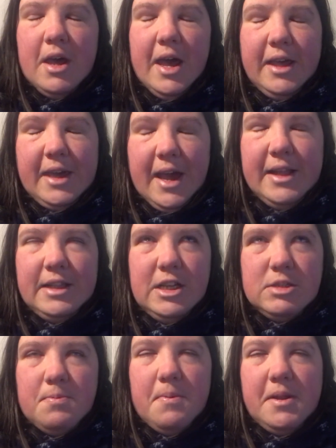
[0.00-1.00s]
Again,
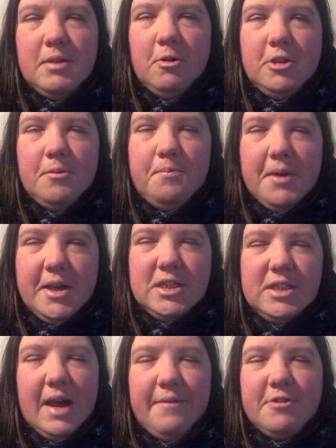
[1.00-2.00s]
he's been one of the
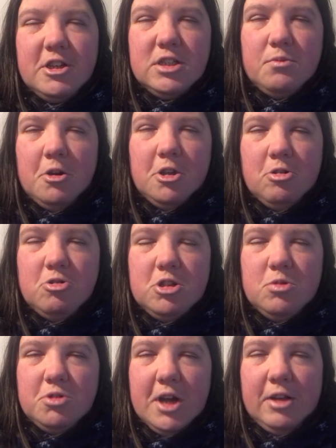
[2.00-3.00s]
biggest advocates on my
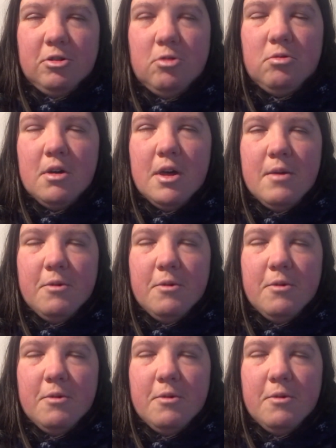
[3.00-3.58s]
YouTube channel,